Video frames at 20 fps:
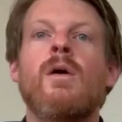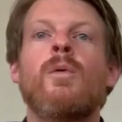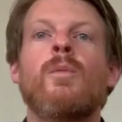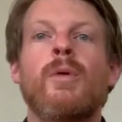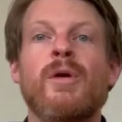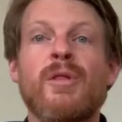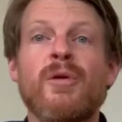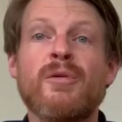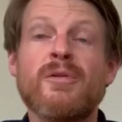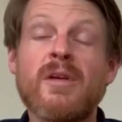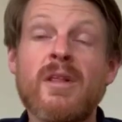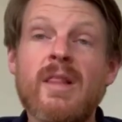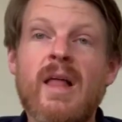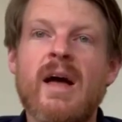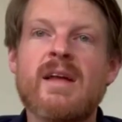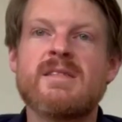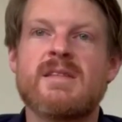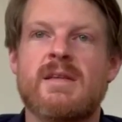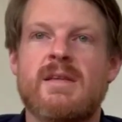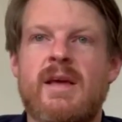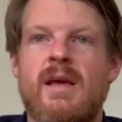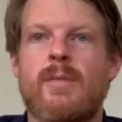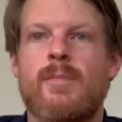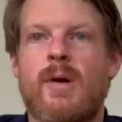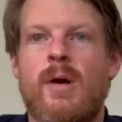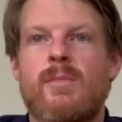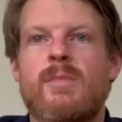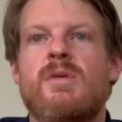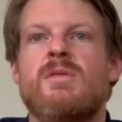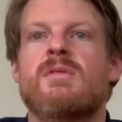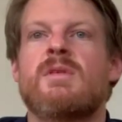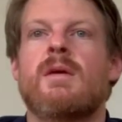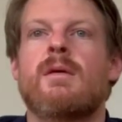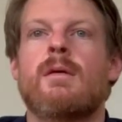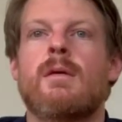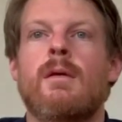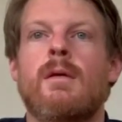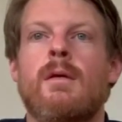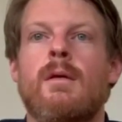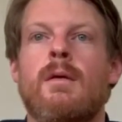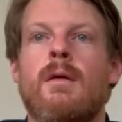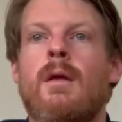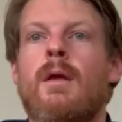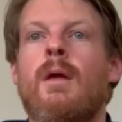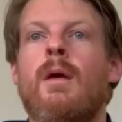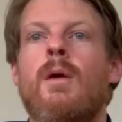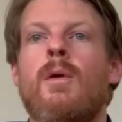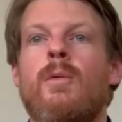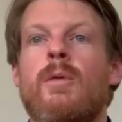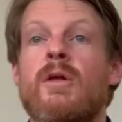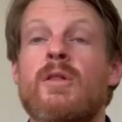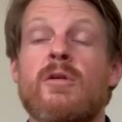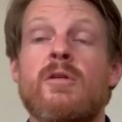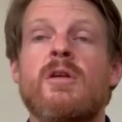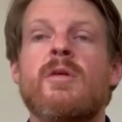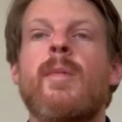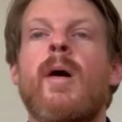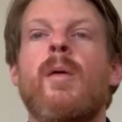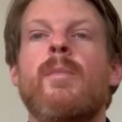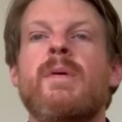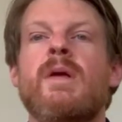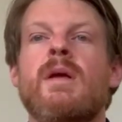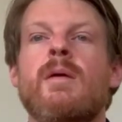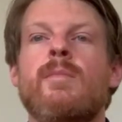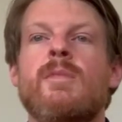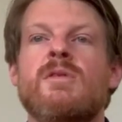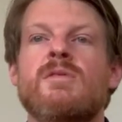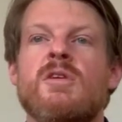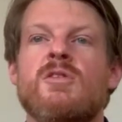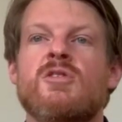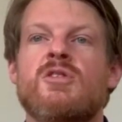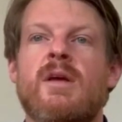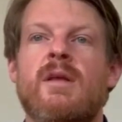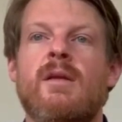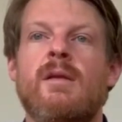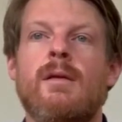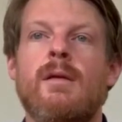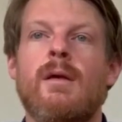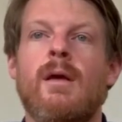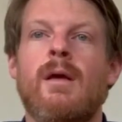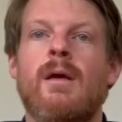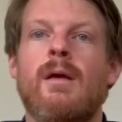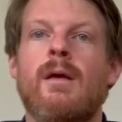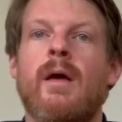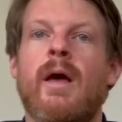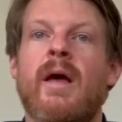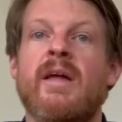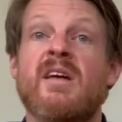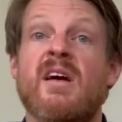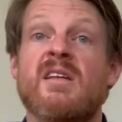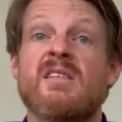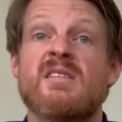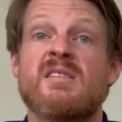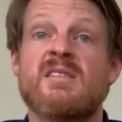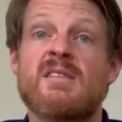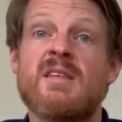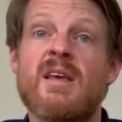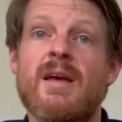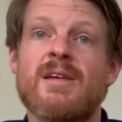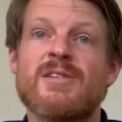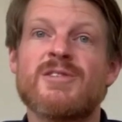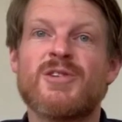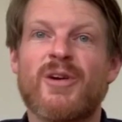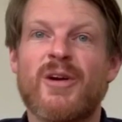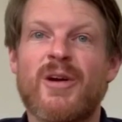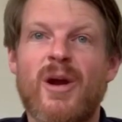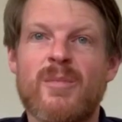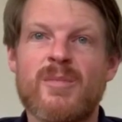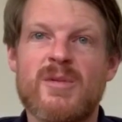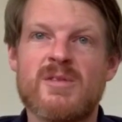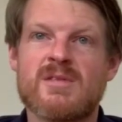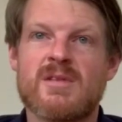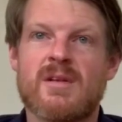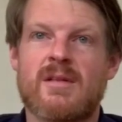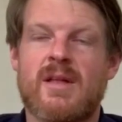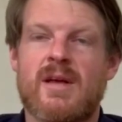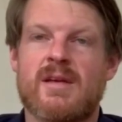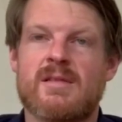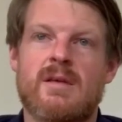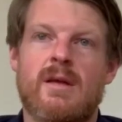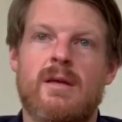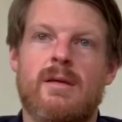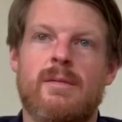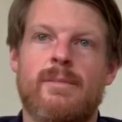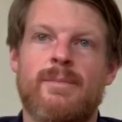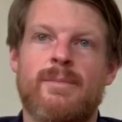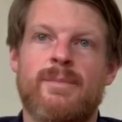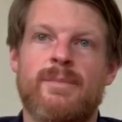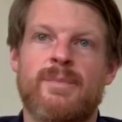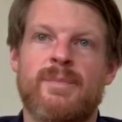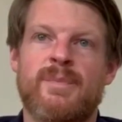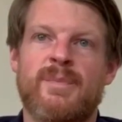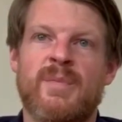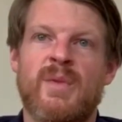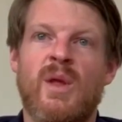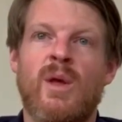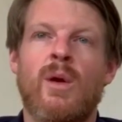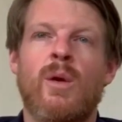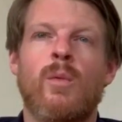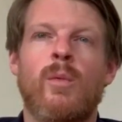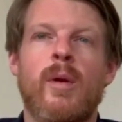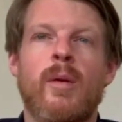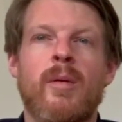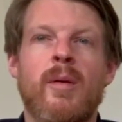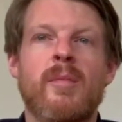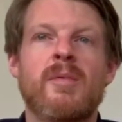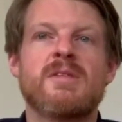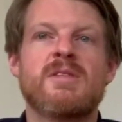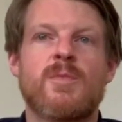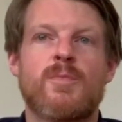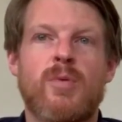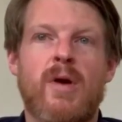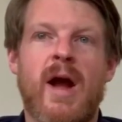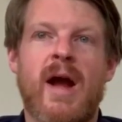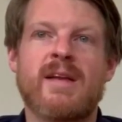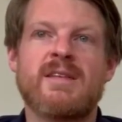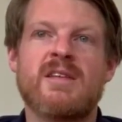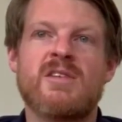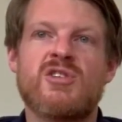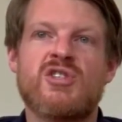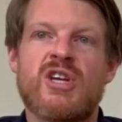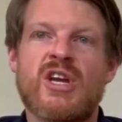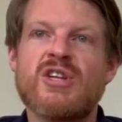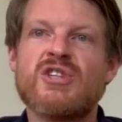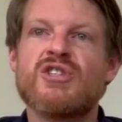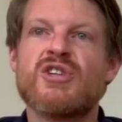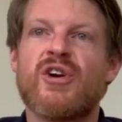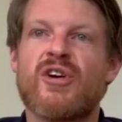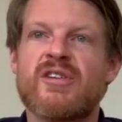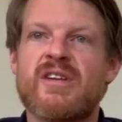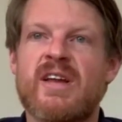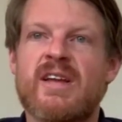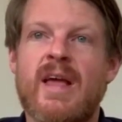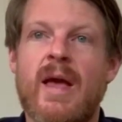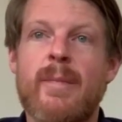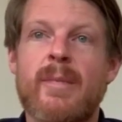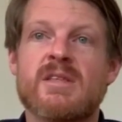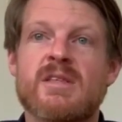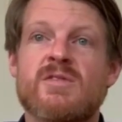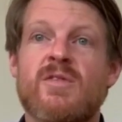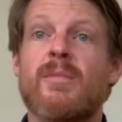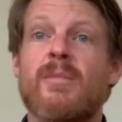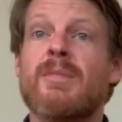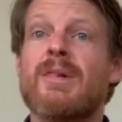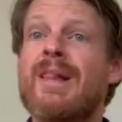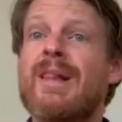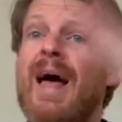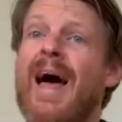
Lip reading: We learned a lot today about music. We learned about being a musician and got to sing during our music lesson. We were able to practice changing our dynamics from